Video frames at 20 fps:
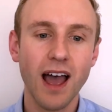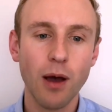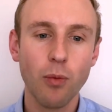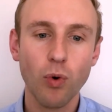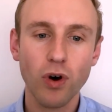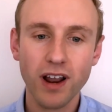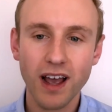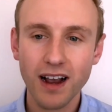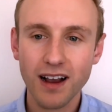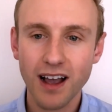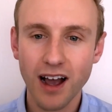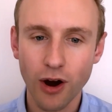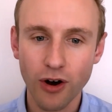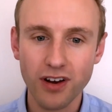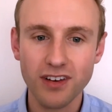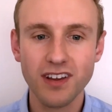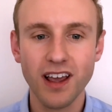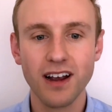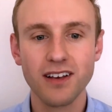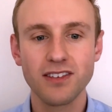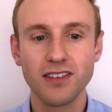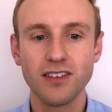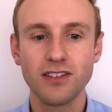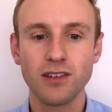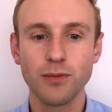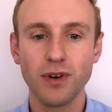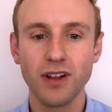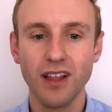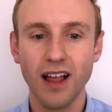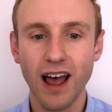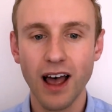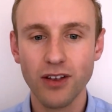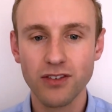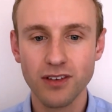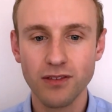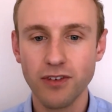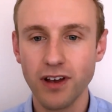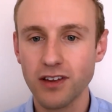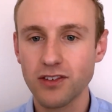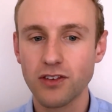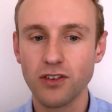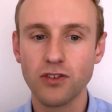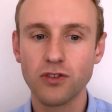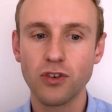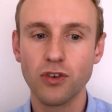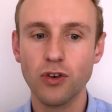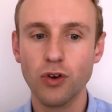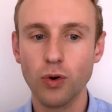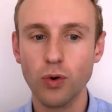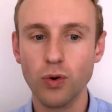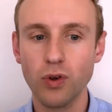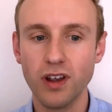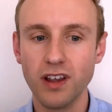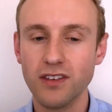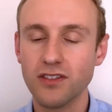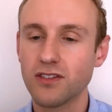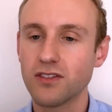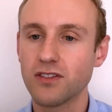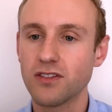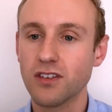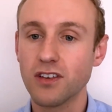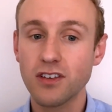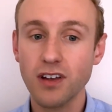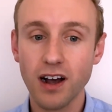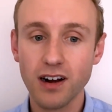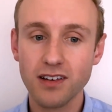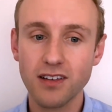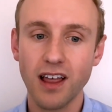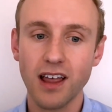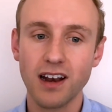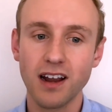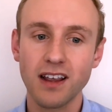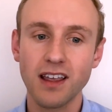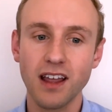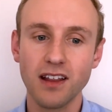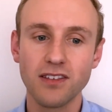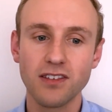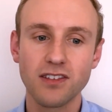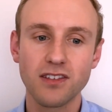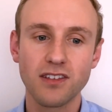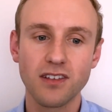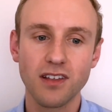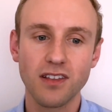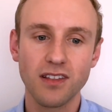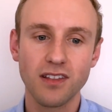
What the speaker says: And what our current tax system allows investors to do is deduct that against